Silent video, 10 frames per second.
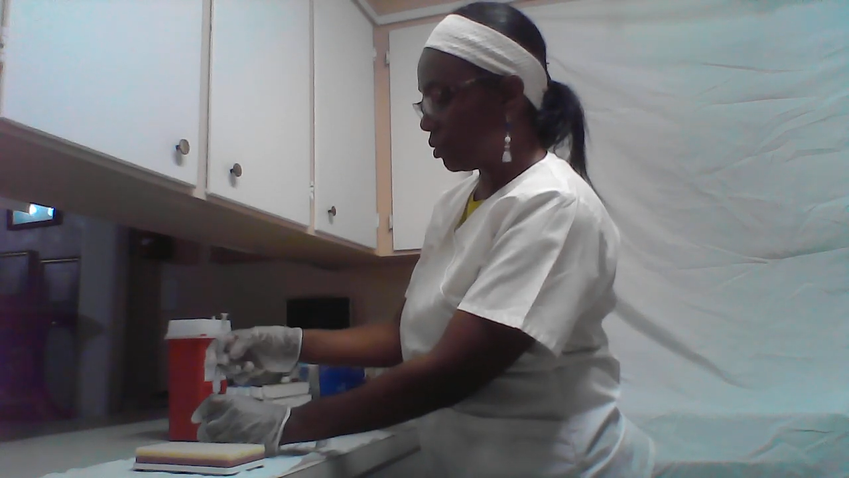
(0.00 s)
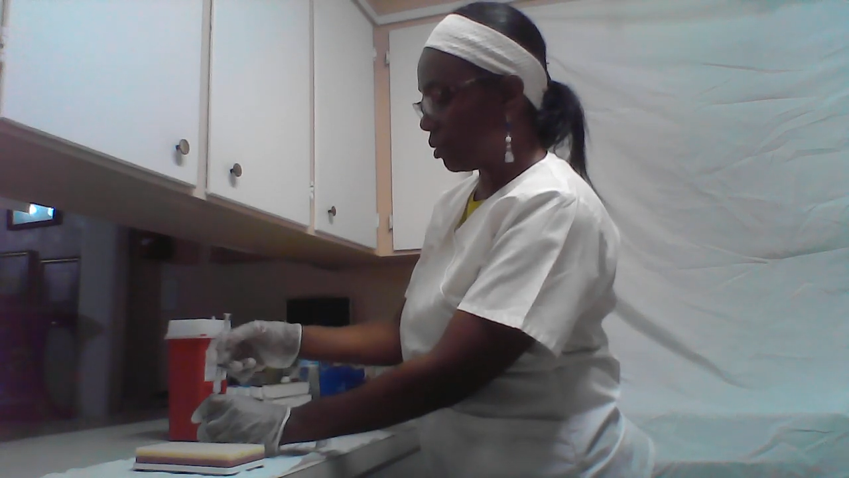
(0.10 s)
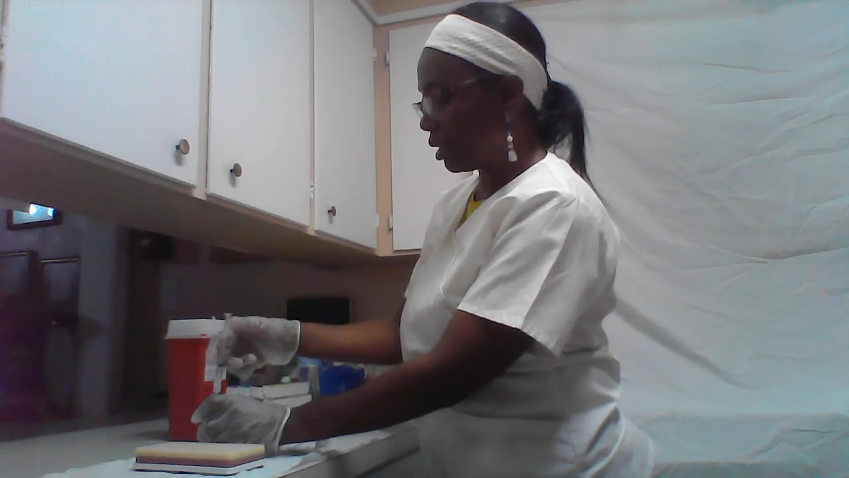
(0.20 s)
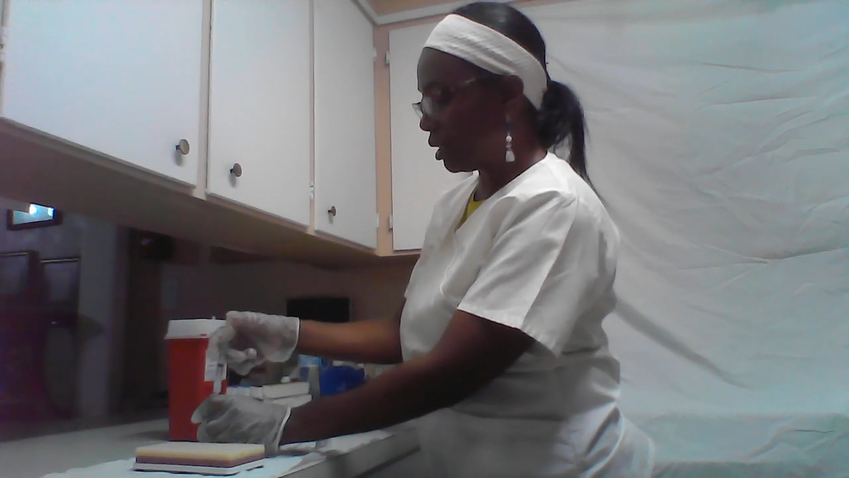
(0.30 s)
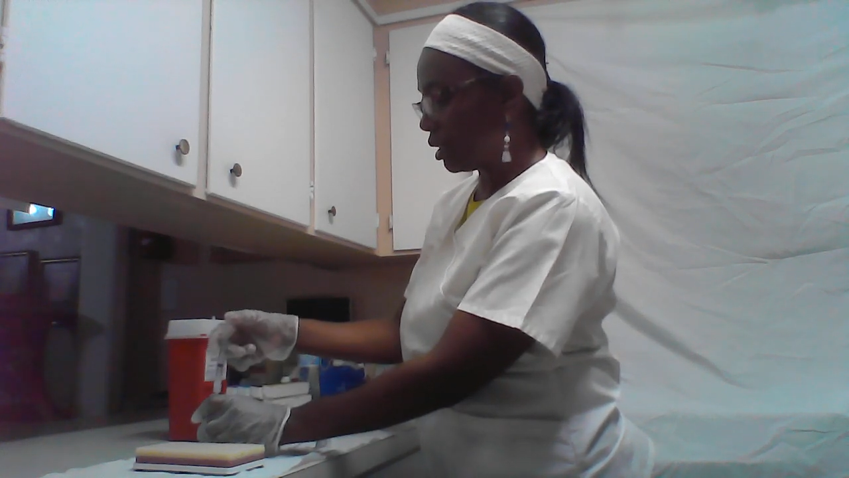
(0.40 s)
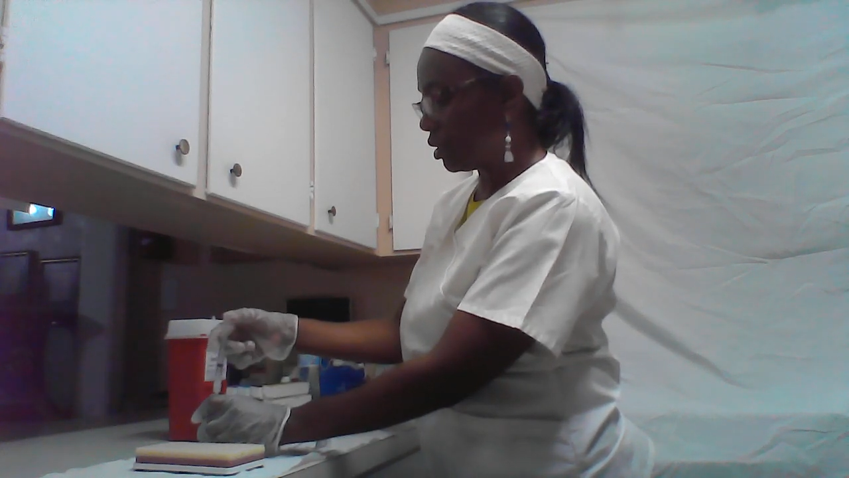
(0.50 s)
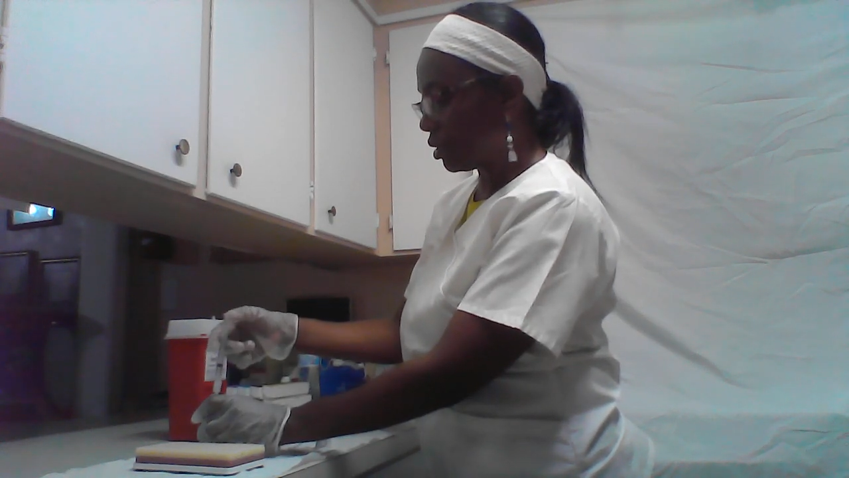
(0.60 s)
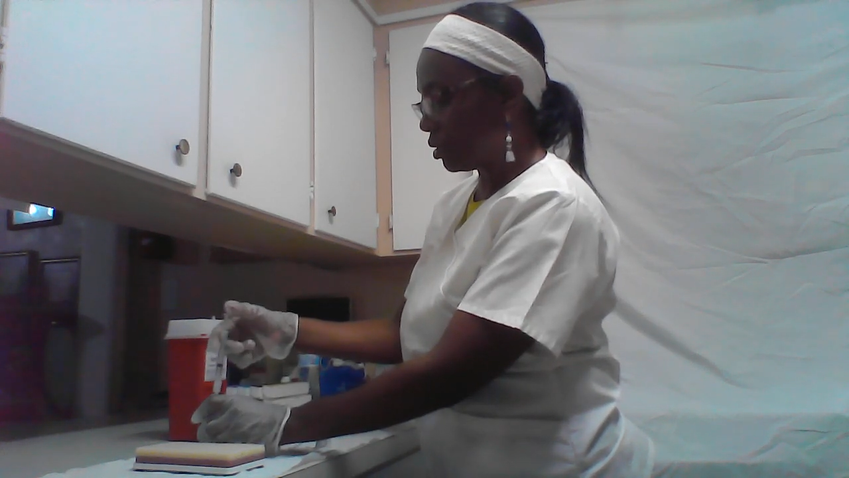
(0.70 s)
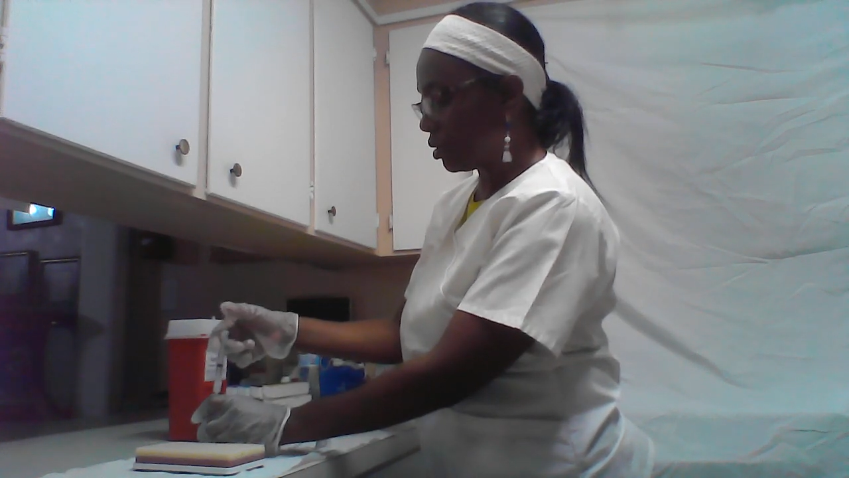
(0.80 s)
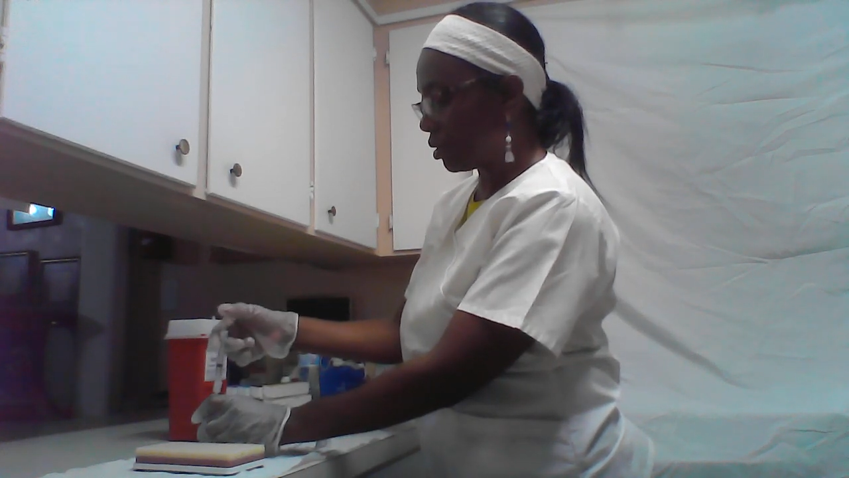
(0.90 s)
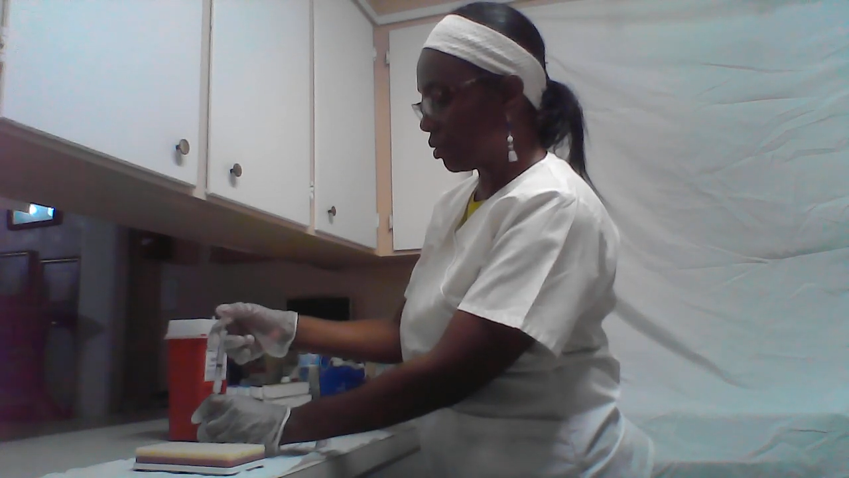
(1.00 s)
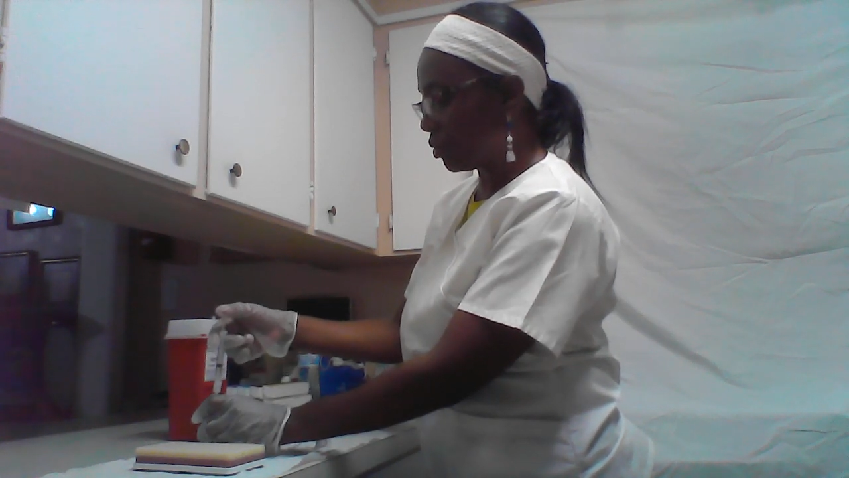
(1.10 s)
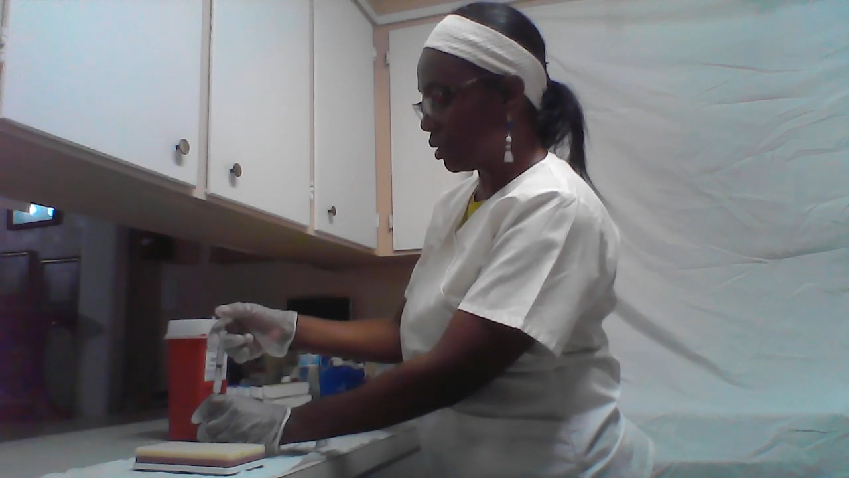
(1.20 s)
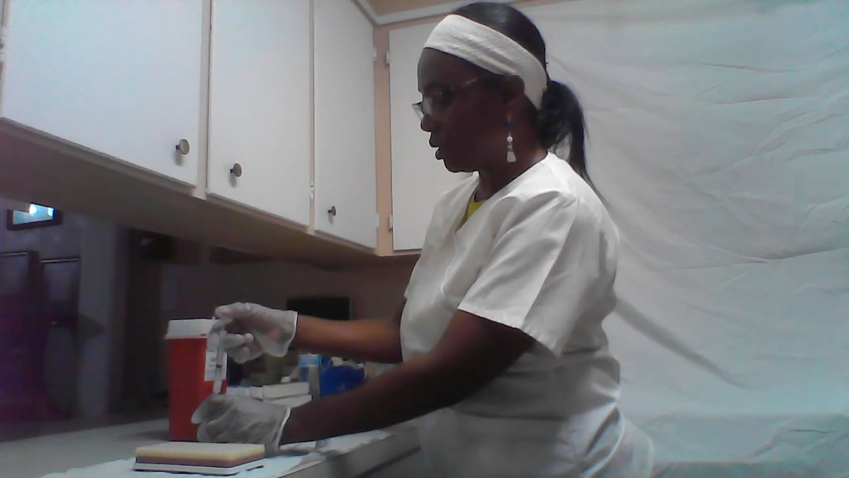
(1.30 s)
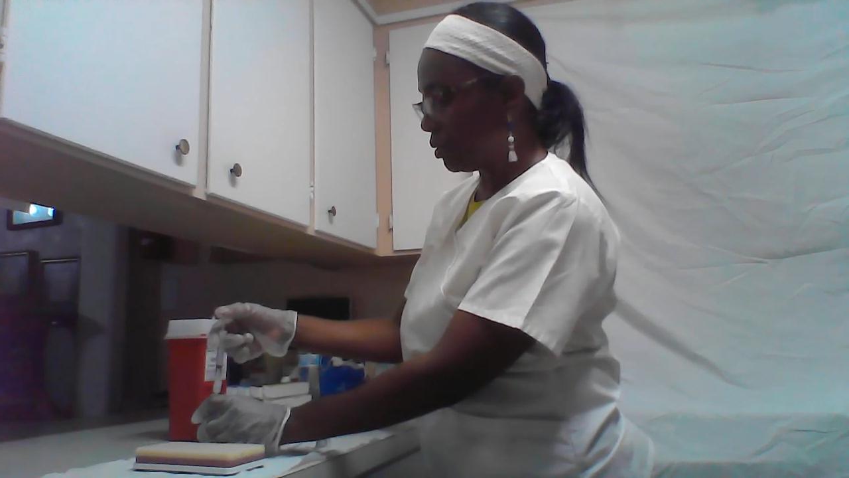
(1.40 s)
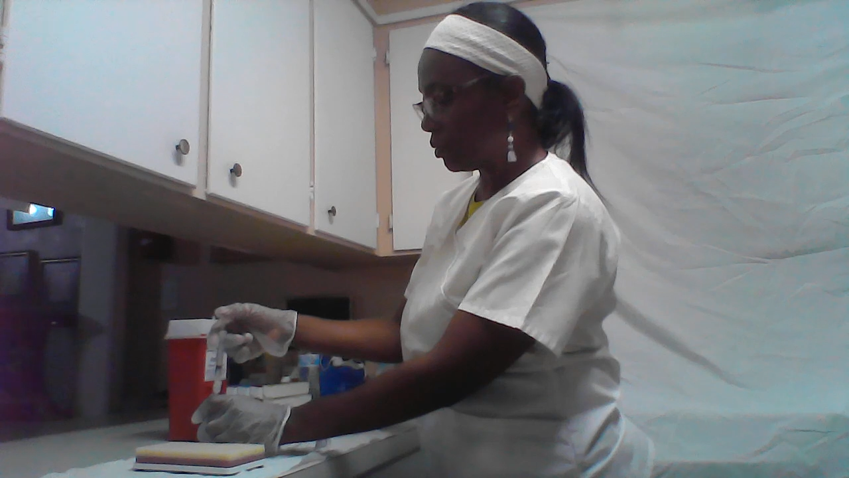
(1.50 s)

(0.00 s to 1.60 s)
medication slowly.